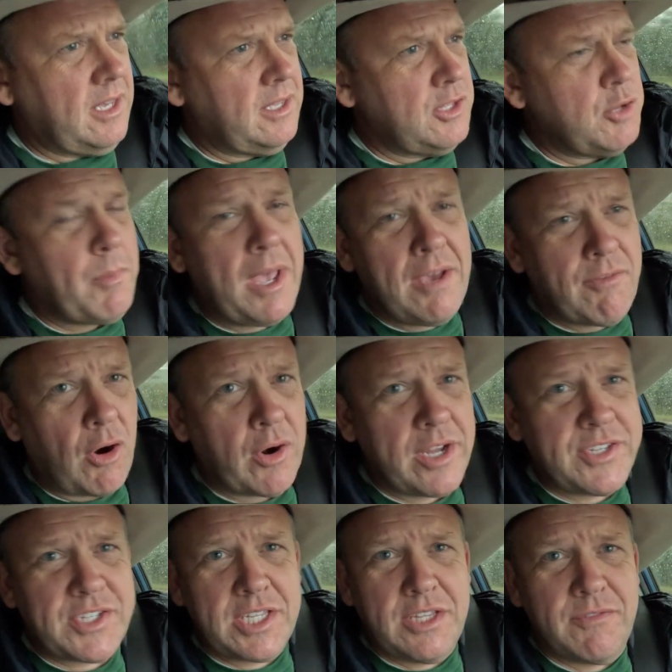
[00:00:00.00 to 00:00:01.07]
You may have
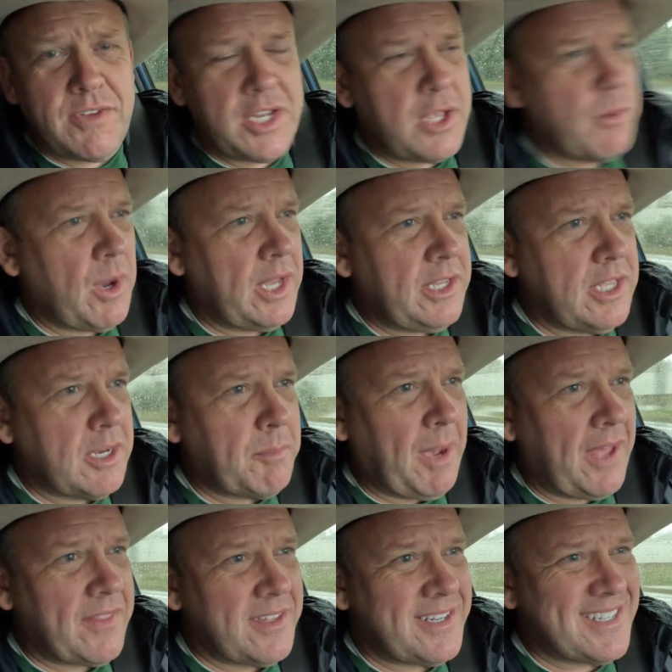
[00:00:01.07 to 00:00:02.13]
already seen the video I did
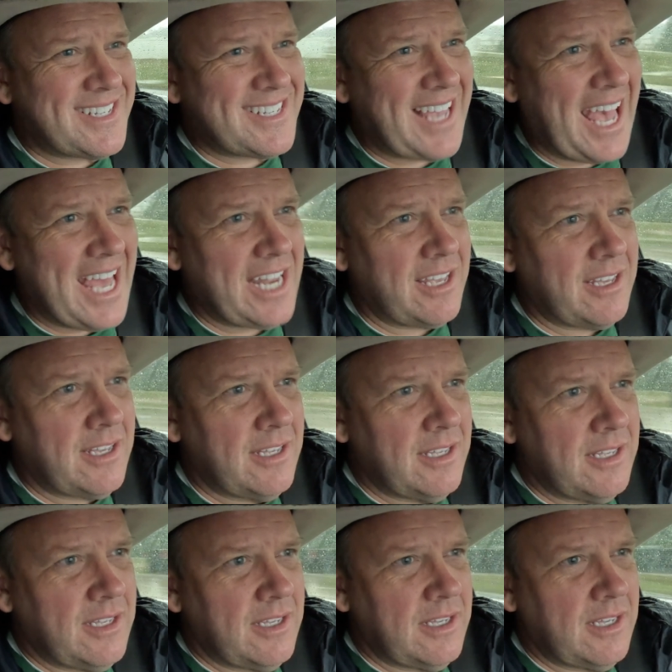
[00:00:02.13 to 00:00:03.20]
about the Decida
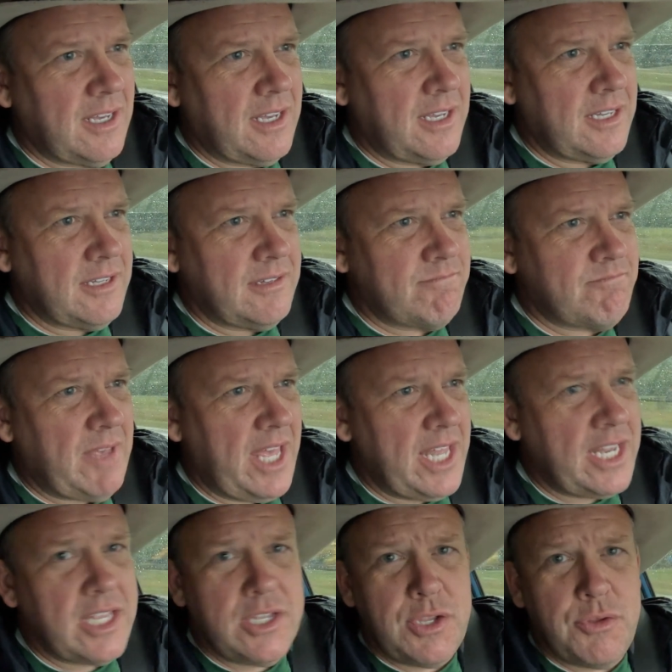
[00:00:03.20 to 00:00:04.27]

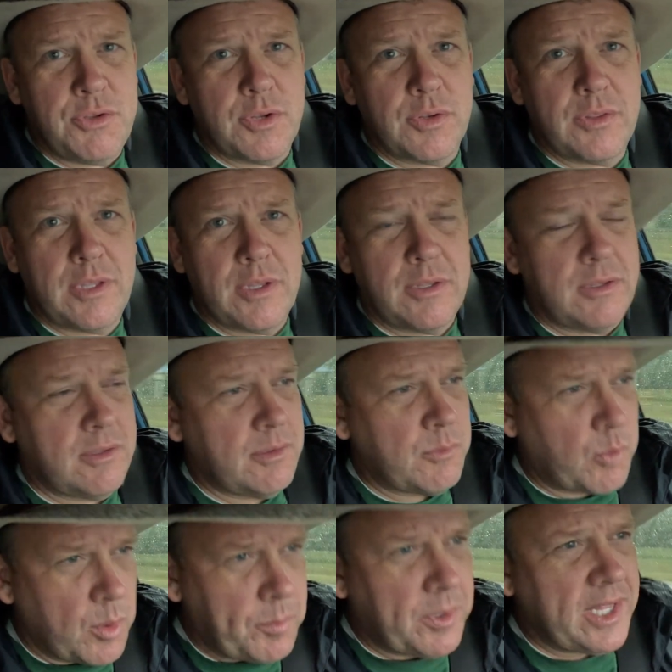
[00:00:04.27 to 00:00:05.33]
head-end unit that
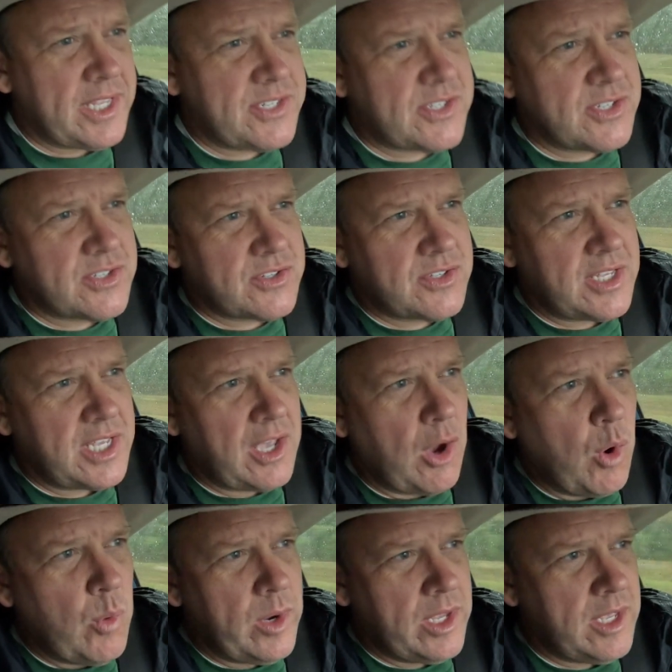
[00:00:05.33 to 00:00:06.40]
replaces the
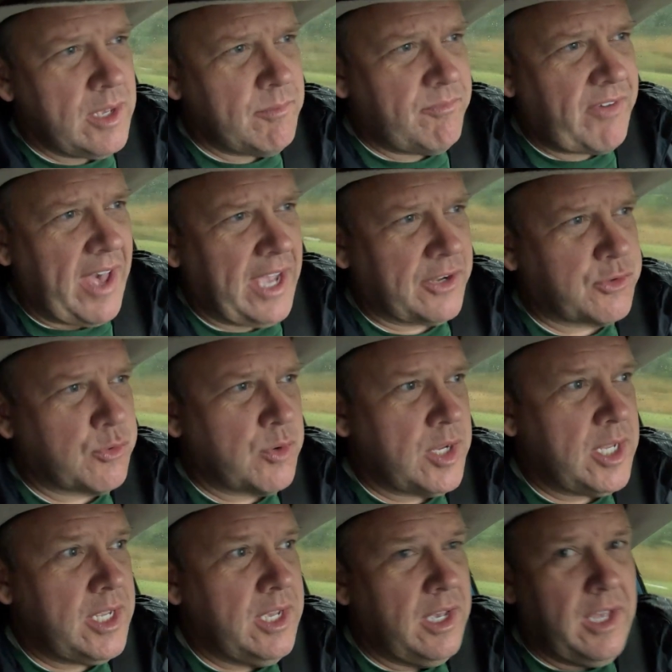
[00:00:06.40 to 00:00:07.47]
OEM
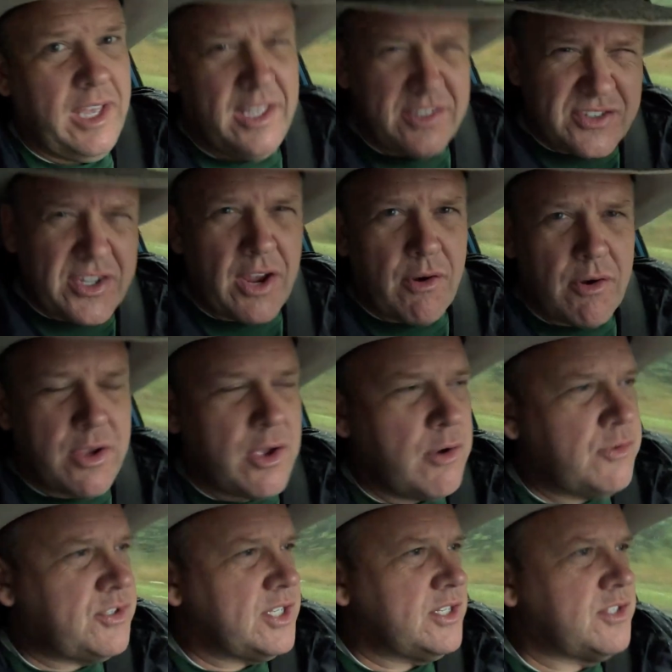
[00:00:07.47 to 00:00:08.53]
factory
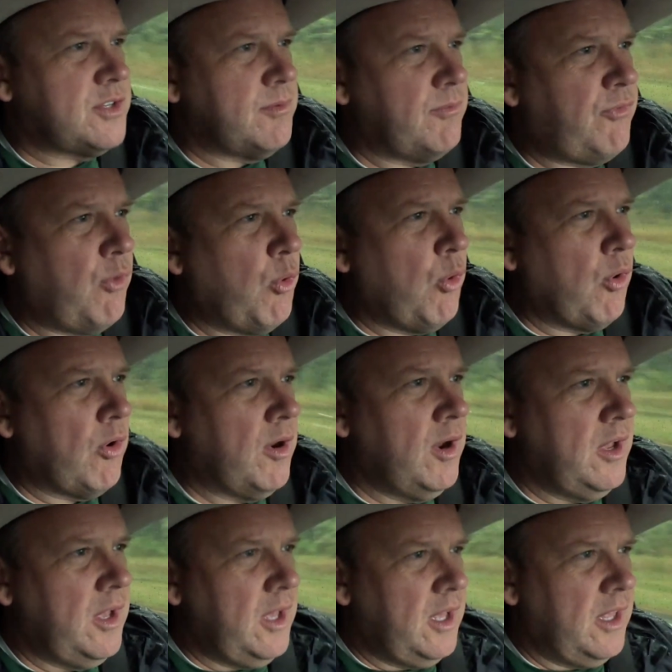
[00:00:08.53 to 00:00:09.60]
stereo system for
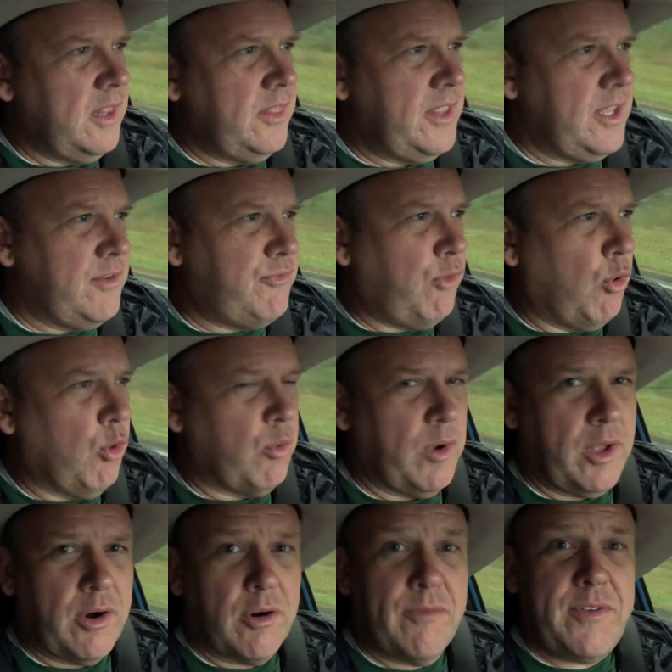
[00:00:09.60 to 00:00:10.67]
the
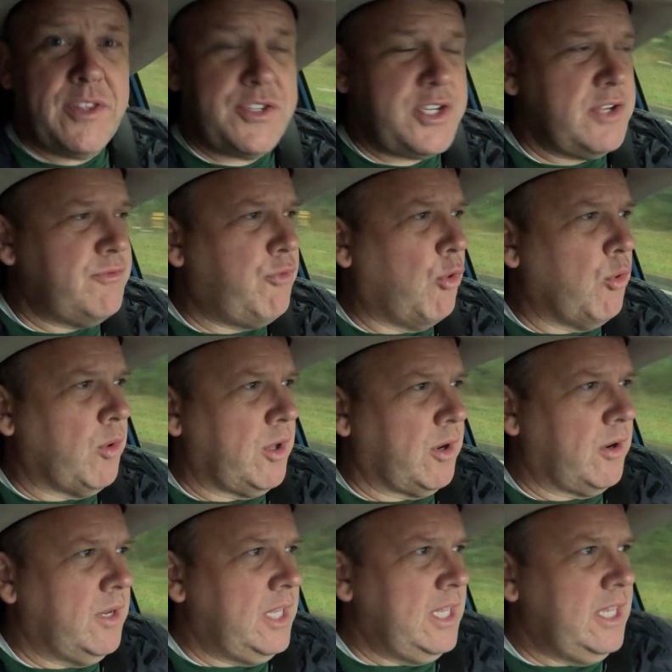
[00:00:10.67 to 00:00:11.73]
4Runner, 5th gen 4Runner.